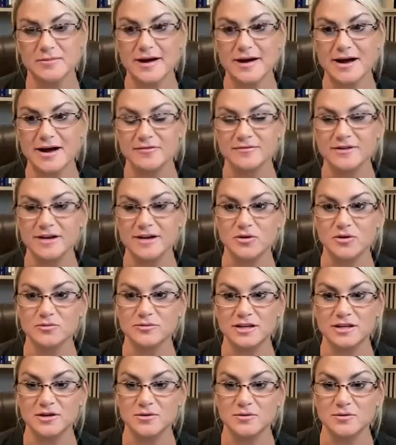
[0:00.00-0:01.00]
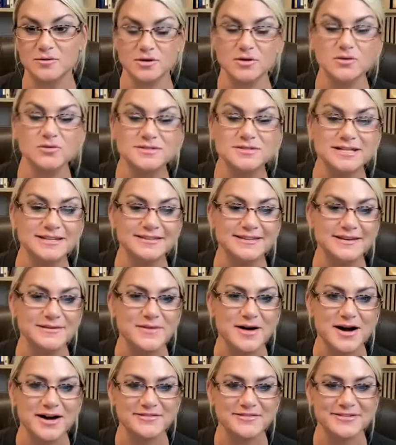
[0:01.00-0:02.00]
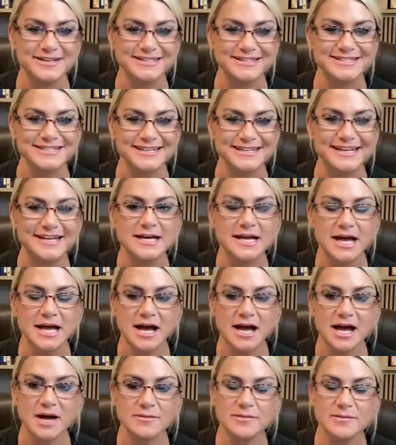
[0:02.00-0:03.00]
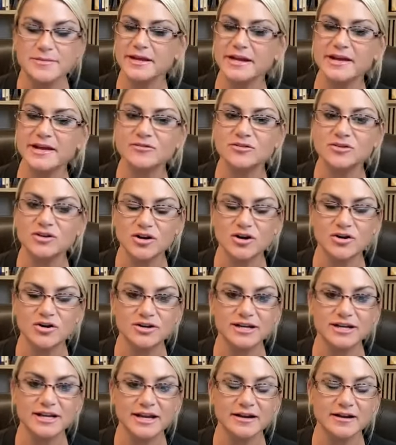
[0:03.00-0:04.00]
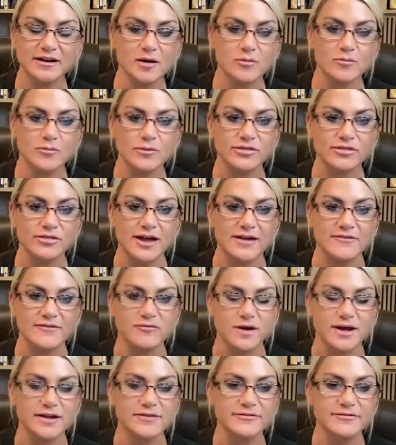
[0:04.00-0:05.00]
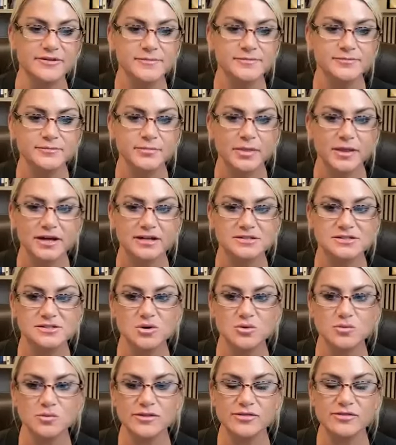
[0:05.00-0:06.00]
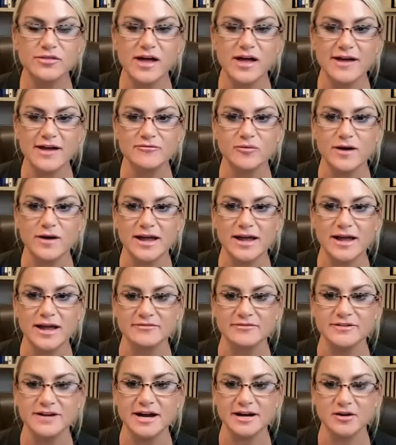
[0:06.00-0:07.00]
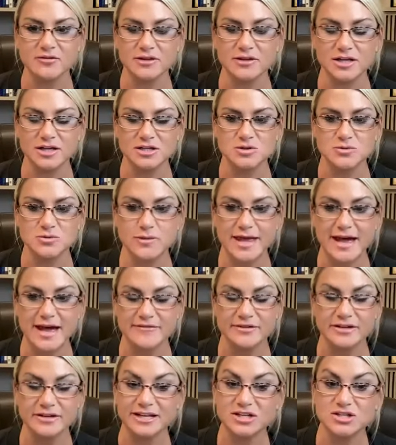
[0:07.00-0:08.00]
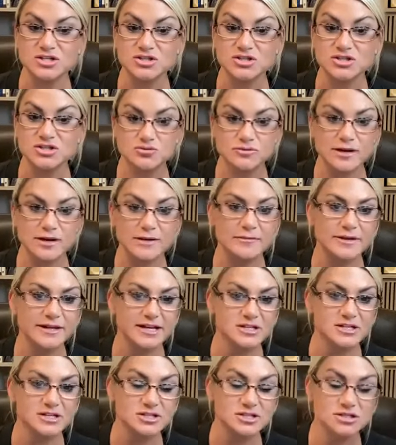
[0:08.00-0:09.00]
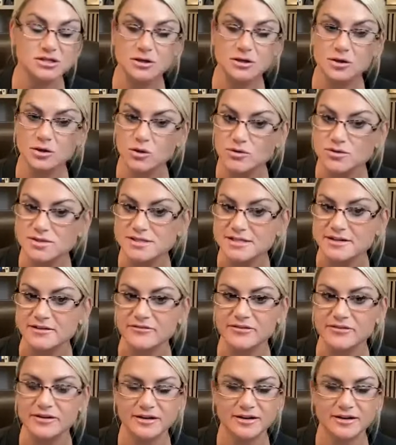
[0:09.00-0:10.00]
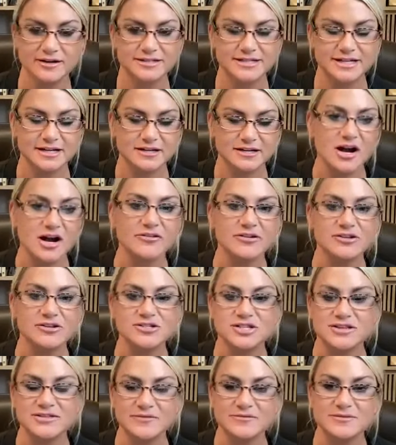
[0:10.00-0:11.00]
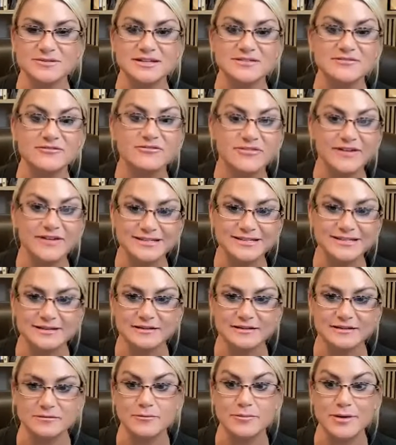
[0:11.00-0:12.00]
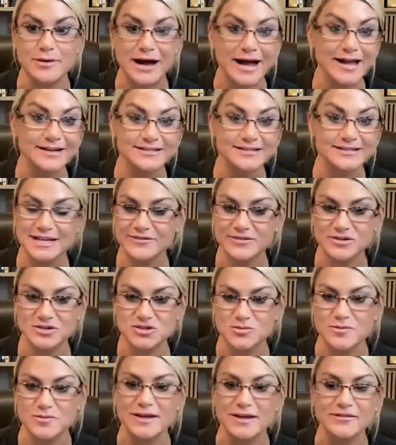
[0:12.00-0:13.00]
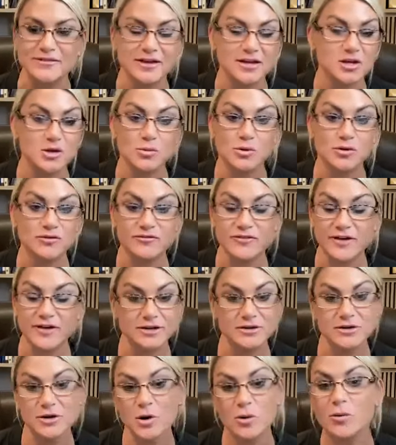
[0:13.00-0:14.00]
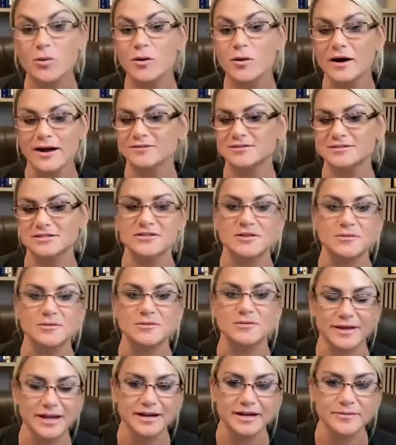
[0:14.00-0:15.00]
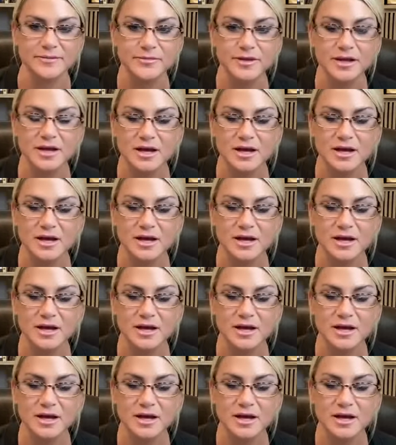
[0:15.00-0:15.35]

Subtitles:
about not only you using them, obviously, but being able to earn an income with LifeWave. And so with LifeWave, not only do we have an extremely exclusive technology that was invented by David Schmidt that you will find nowhere else on the planet,